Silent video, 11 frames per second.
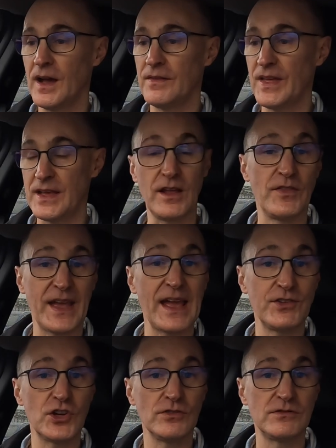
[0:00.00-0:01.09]
they gave
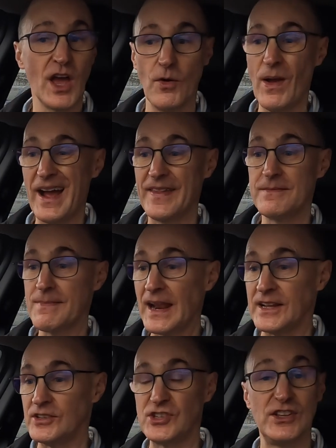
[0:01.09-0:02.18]
it a good go, and they
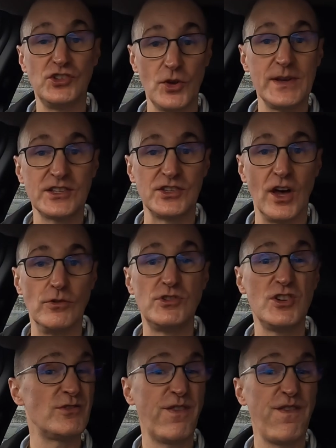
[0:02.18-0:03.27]
managed in doing so to
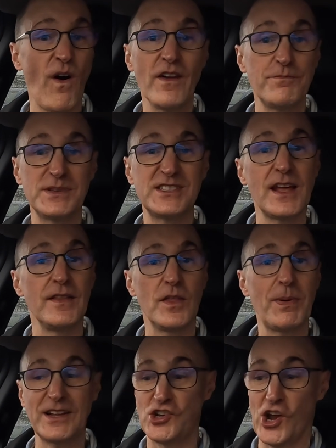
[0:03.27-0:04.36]
use 5% of the
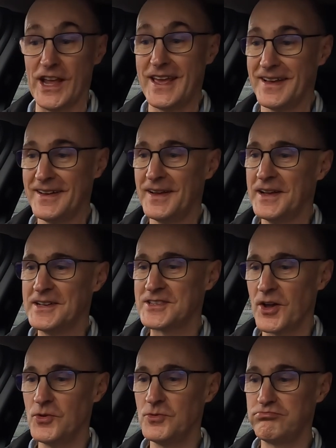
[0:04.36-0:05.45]
battery.
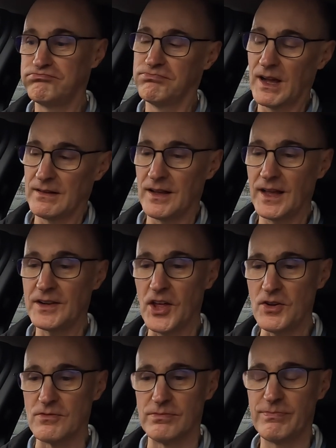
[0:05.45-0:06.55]
So I don't
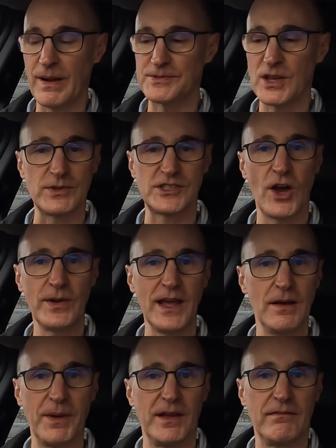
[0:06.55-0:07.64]
know, perhaps they were towing
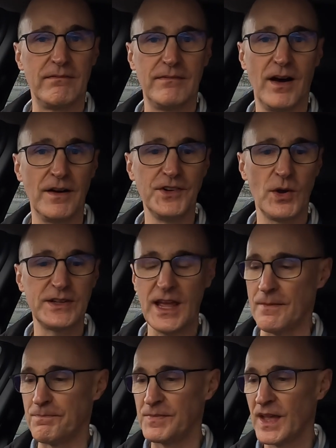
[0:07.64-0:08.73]
it a bit. I've no
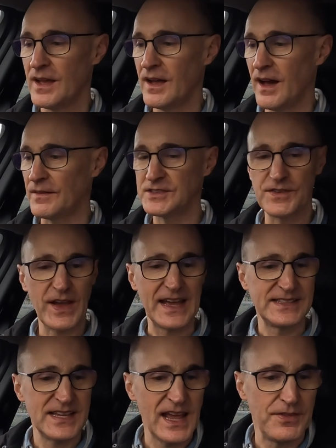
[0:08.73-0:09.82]
idea. I'll just see if I get a
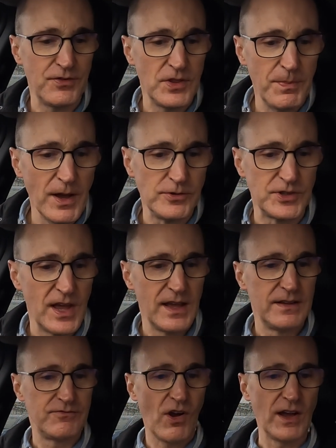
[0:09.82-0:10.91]
ticket through the post.
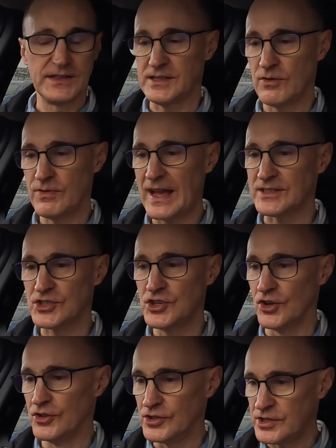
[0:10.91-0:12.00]
Right, so that's
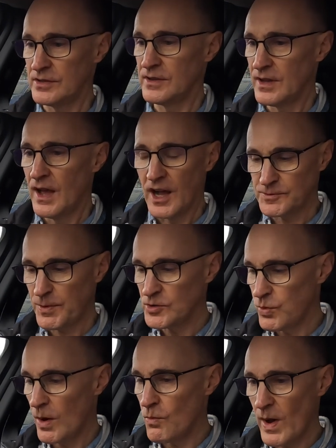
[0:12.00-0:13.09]
good. I suppose
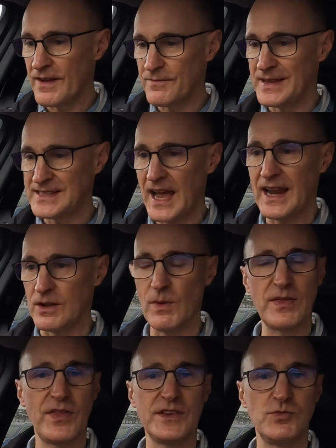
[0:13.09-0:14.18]
one way of me telling
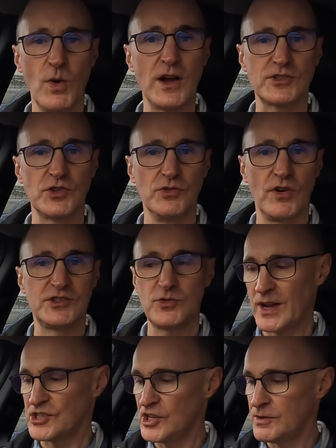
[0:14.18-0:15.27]
whether this works or not is to
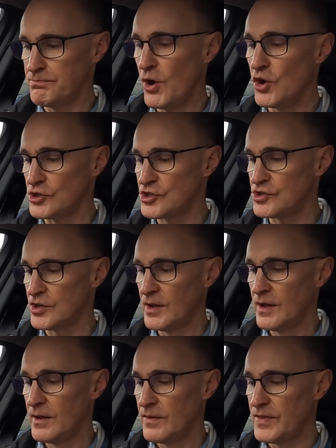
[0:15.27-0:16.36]
actually push
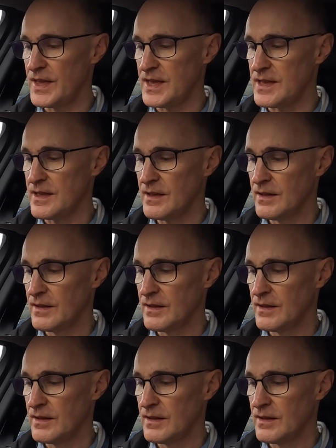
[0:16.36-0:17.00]
the